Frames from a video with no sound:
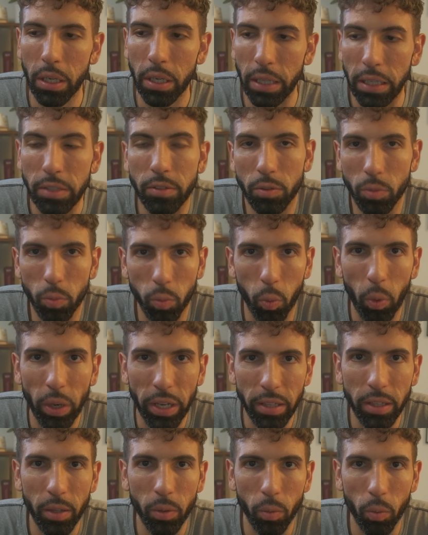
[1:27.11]
that's the
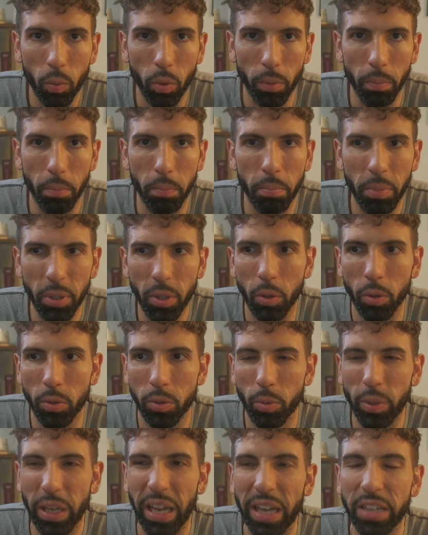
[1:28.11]
way that we're built
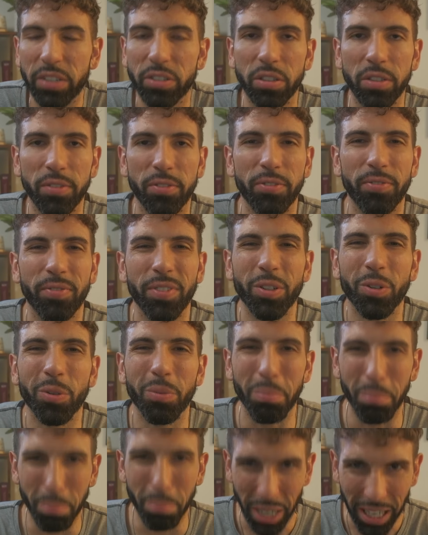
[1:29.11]
we actually feel
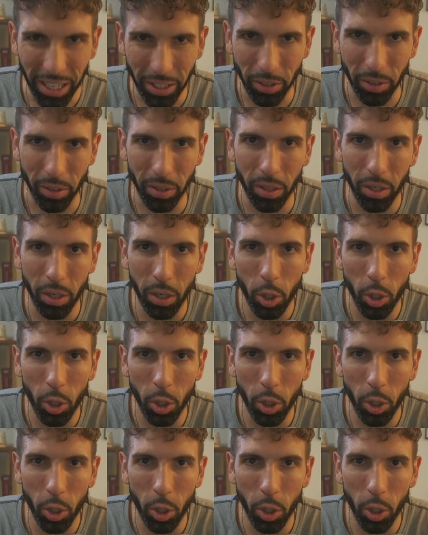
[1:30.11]
better